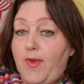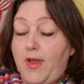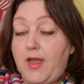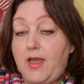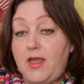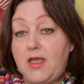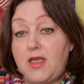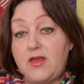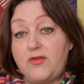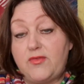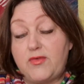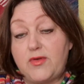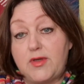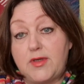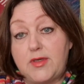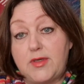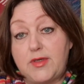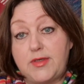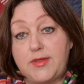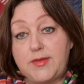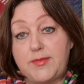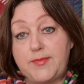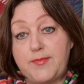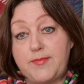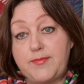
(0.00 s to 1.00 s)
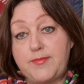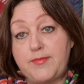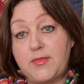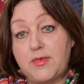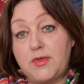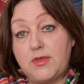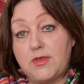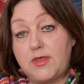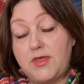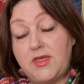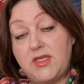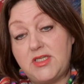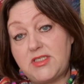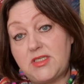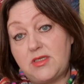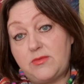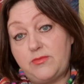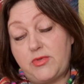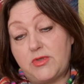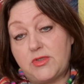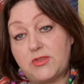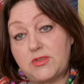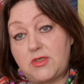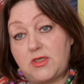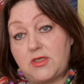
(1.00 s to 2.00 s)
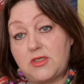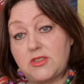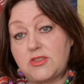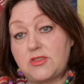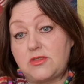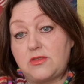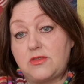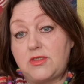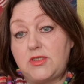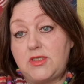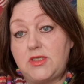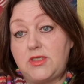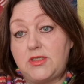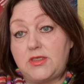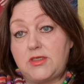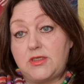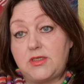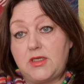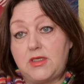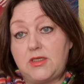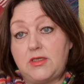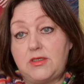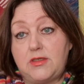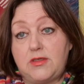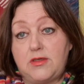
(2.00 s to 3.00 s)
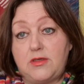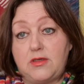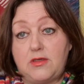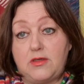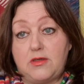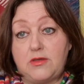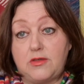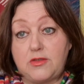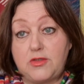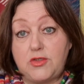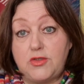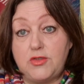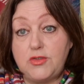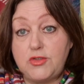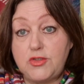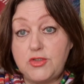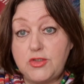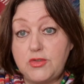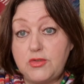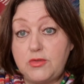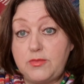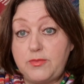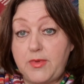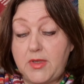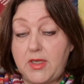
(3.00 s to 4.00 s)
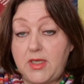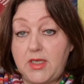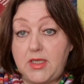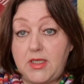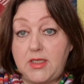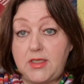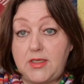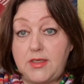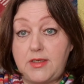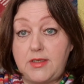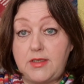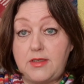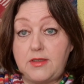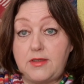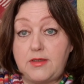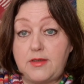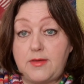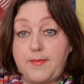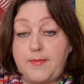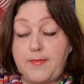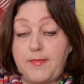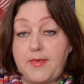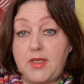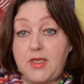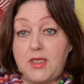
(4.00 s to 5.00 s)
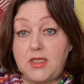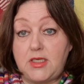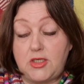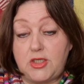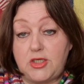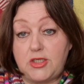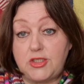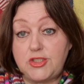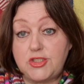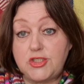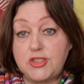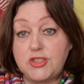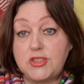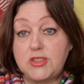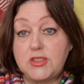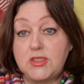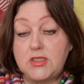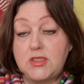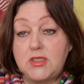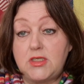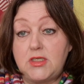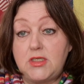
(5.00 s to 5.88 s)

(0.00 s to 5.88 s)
I have a knitting podcast on here on YouTube in Dutch,